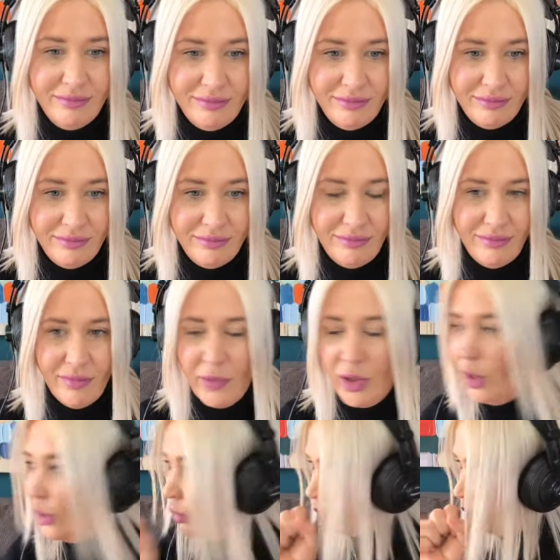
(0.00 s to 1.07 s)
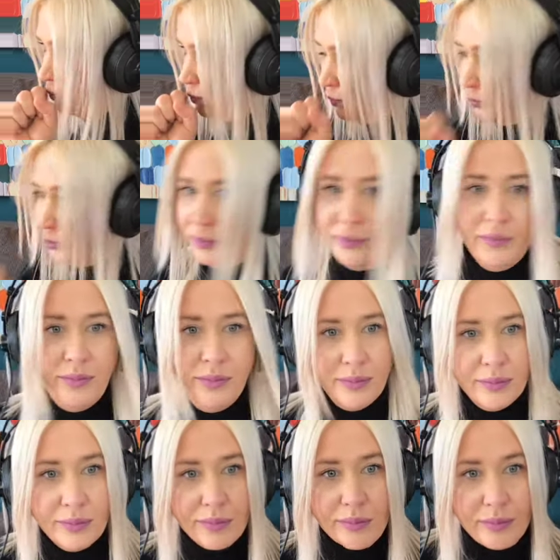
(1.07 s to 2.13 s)

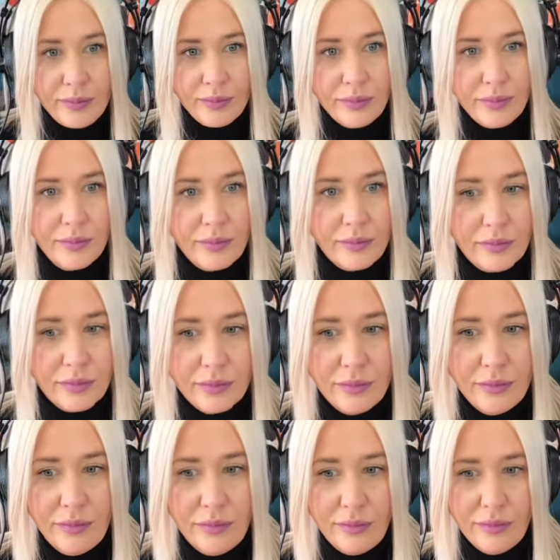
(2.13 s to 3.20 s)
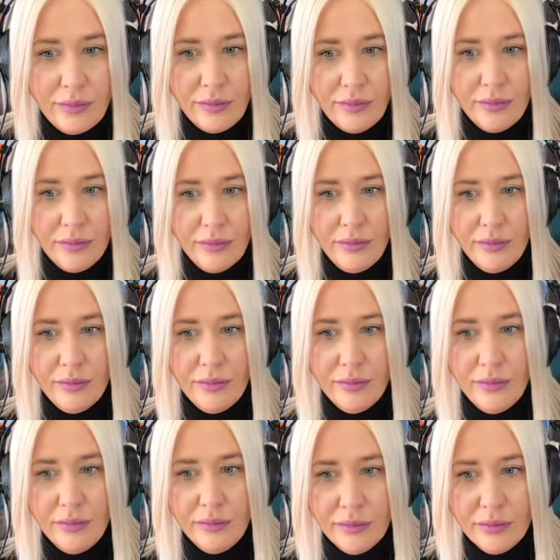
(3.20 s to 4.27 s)
(silent)